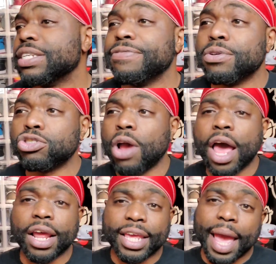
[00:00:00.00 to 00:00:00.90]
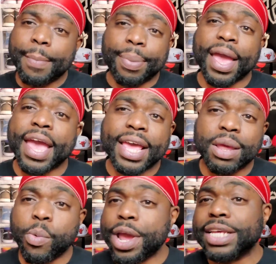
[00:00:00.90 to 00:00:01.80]
if you trying to campaign
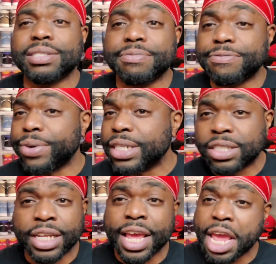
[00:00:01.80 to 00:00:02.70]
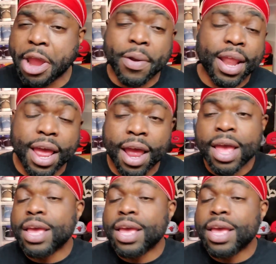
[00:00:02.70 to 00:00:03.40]
and win some free shit here and there,